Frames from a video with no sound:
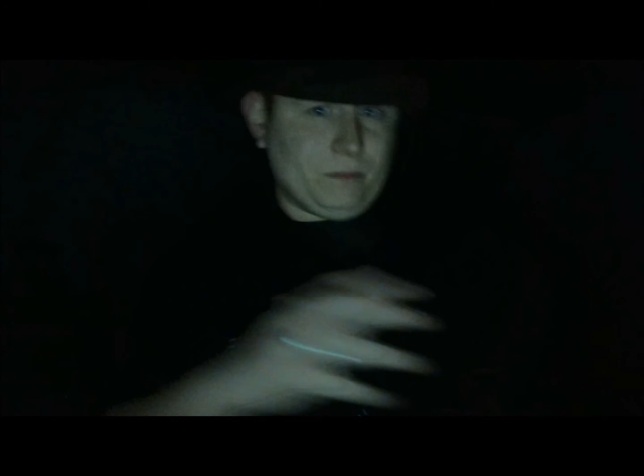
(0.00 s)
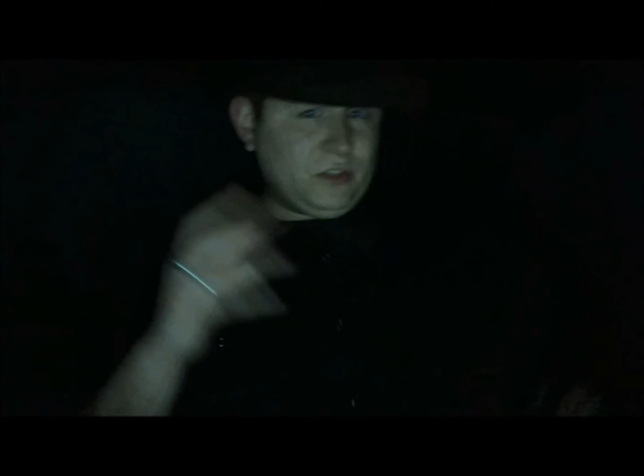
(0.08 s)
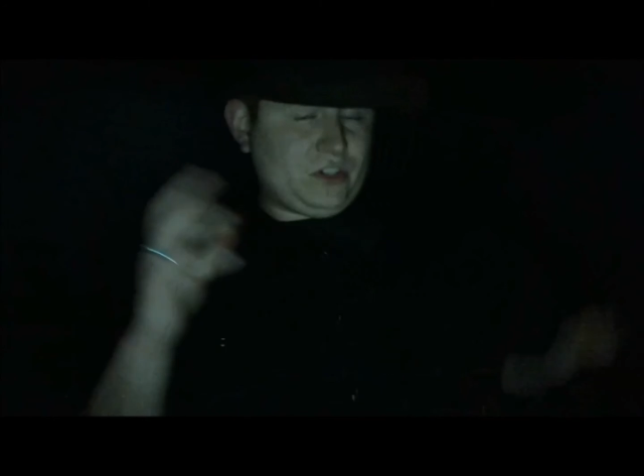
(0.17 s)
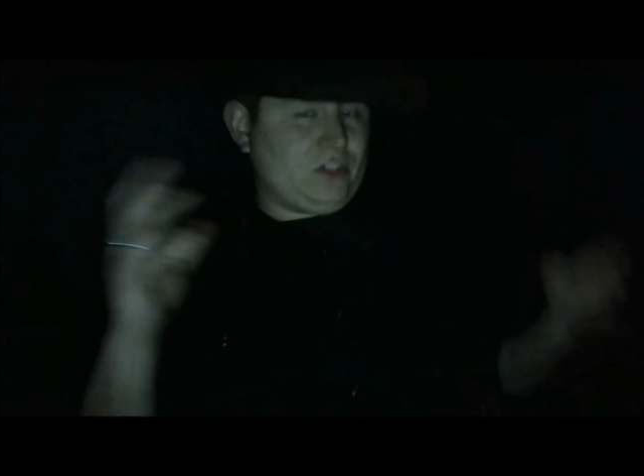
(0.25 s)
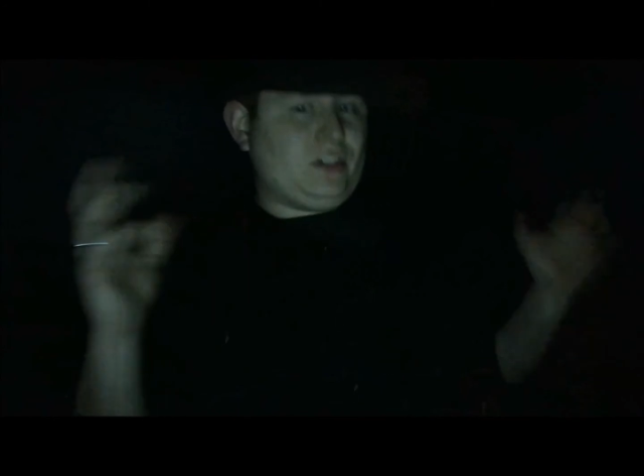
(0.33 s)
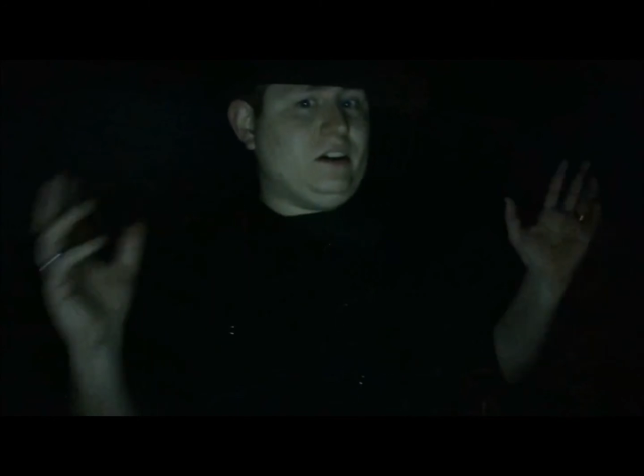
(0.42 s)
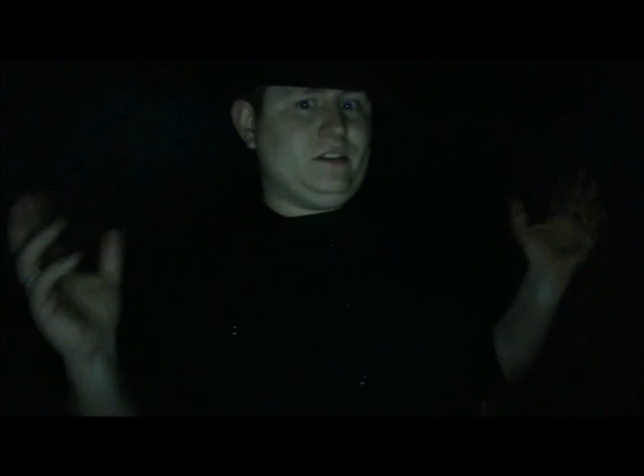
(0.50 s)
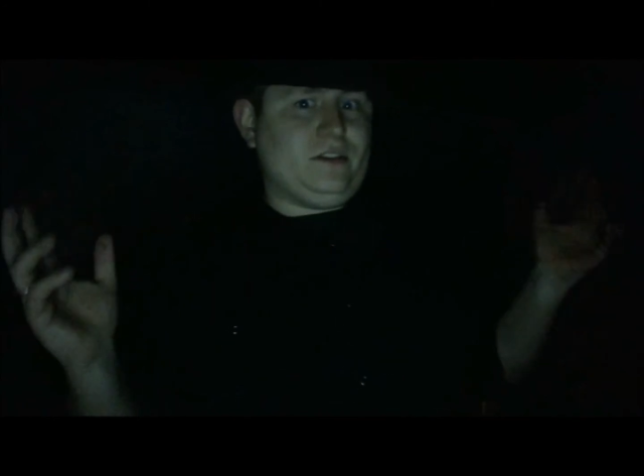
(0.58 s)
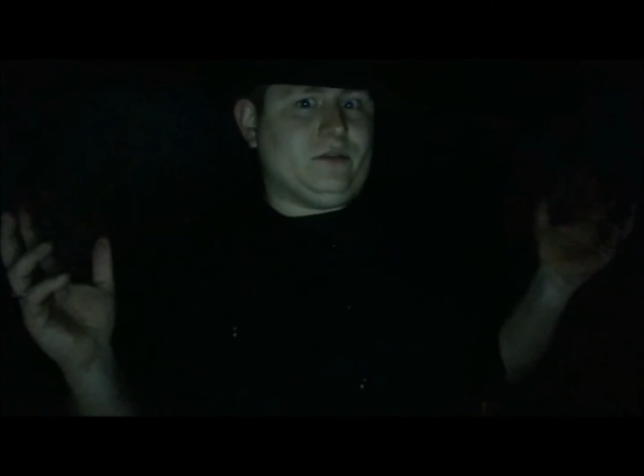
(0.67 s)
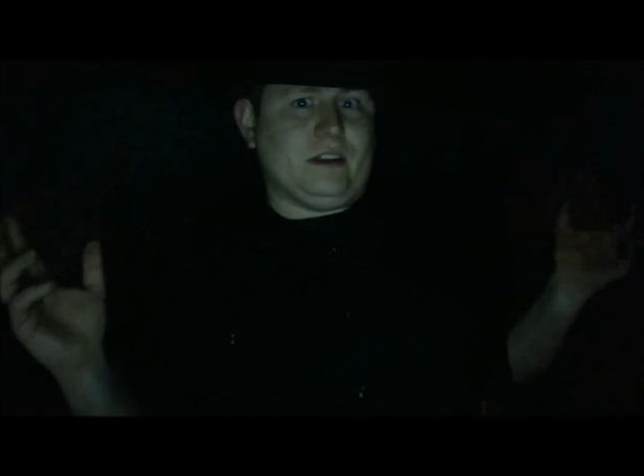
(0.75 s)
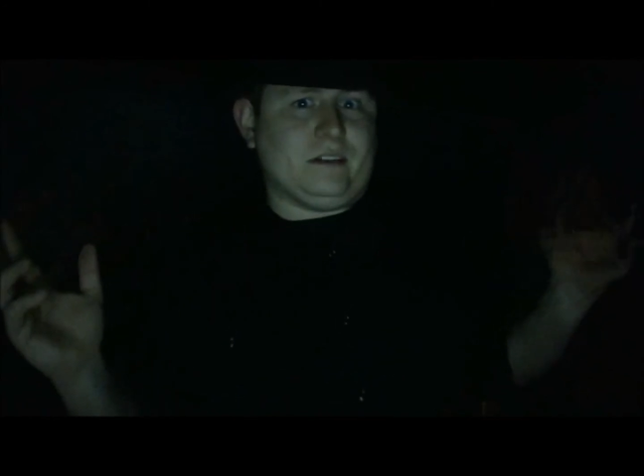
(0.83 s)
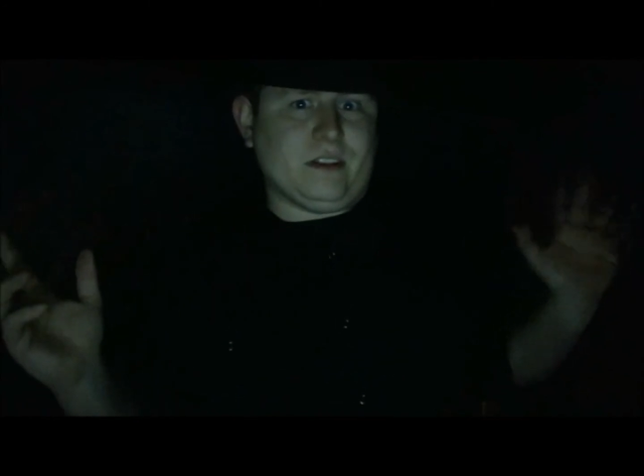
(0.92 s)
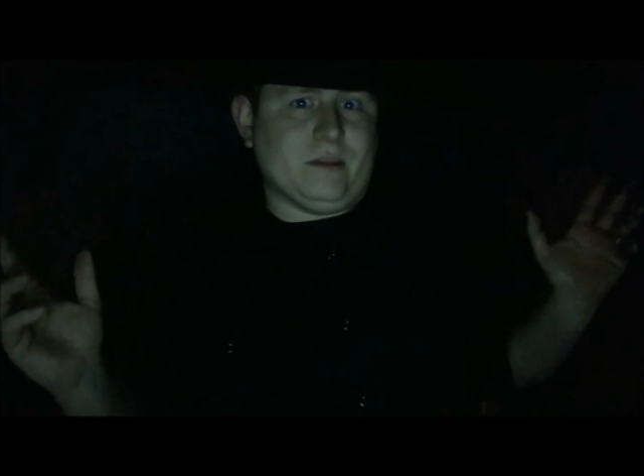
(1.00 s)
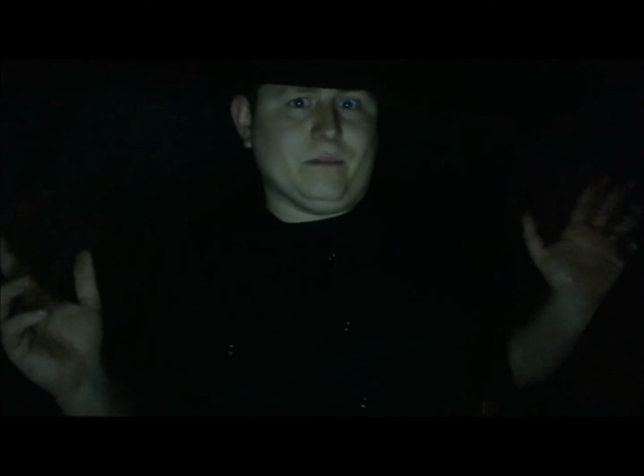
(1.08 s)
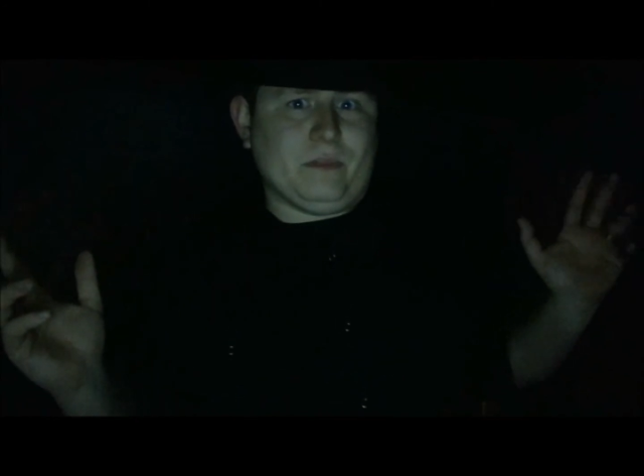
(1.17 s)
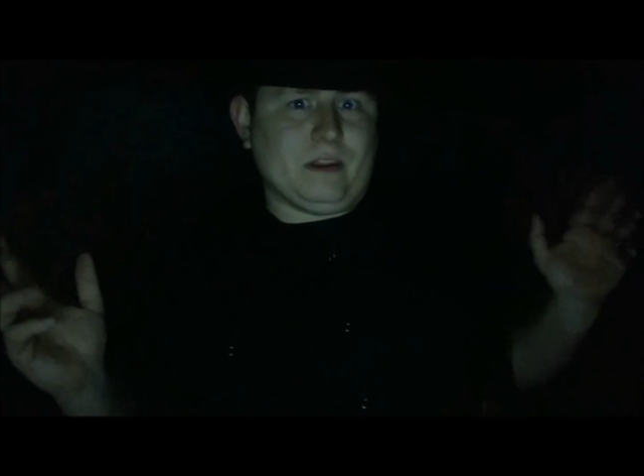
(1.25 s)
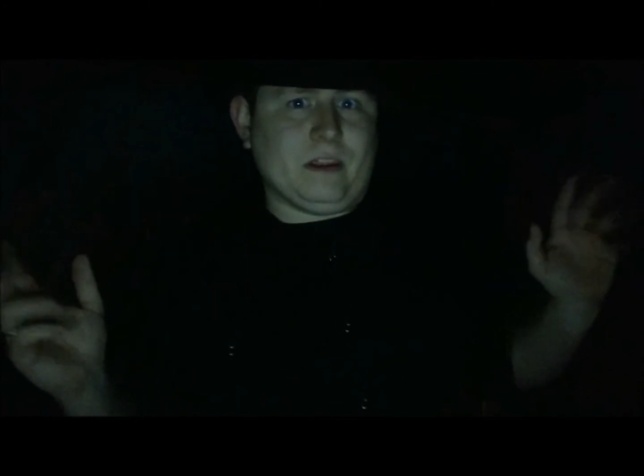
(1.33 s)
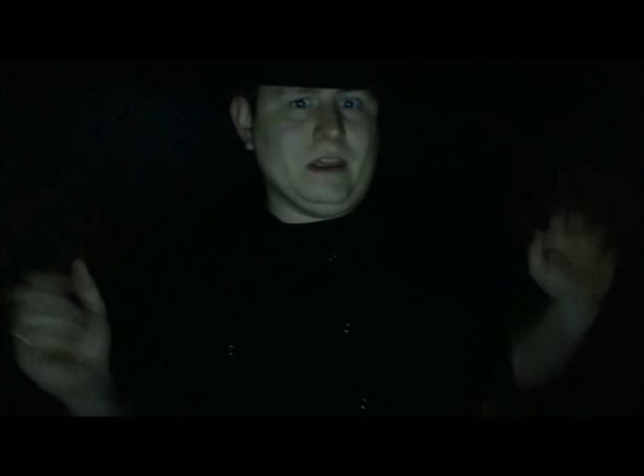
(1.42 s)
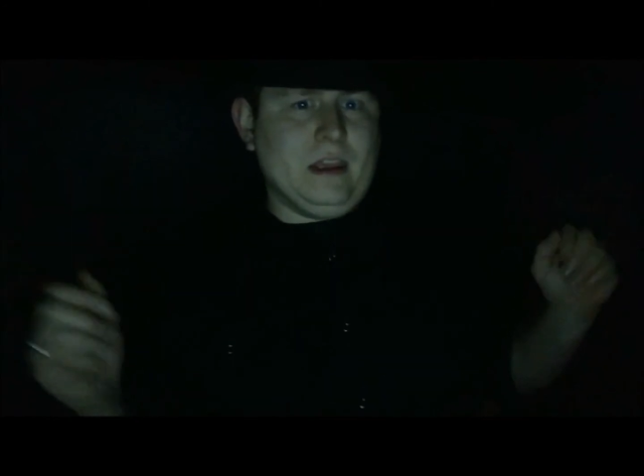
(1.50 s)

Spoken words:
startled at something